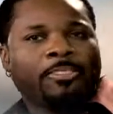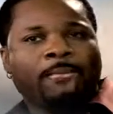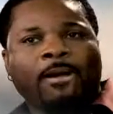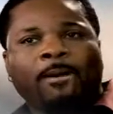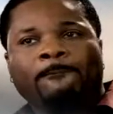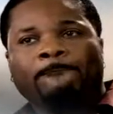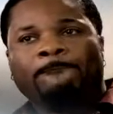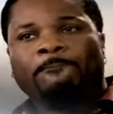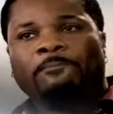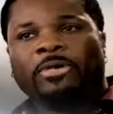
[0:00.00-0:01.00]

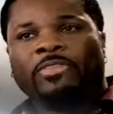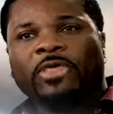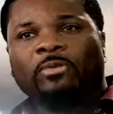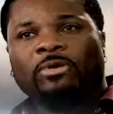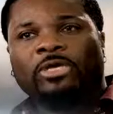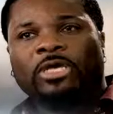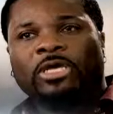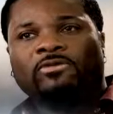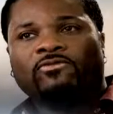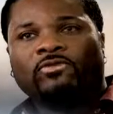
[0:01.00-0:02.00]
um, but they were looking